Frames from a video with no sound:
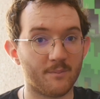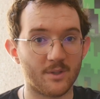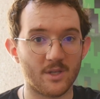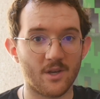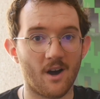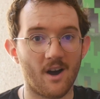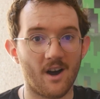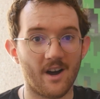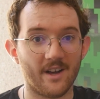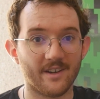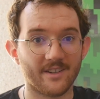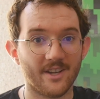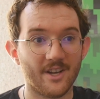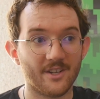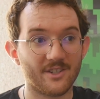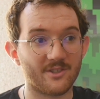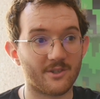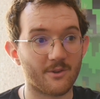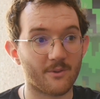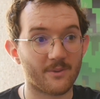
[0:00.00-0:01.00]
beyond
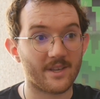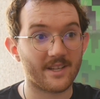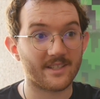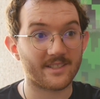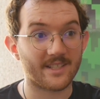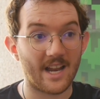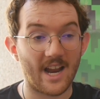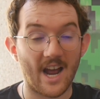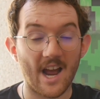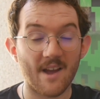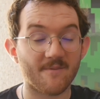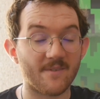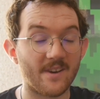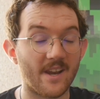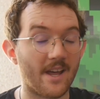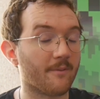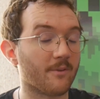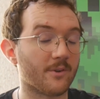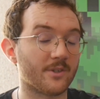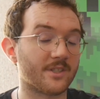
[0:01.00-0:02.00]
to do things that I've
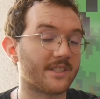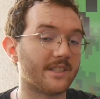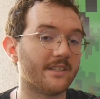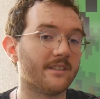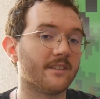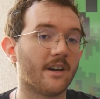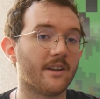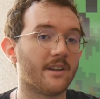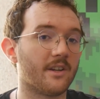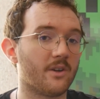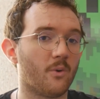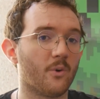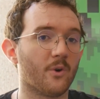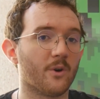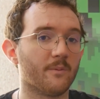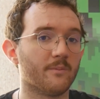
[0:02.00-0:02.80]
never seen done in horror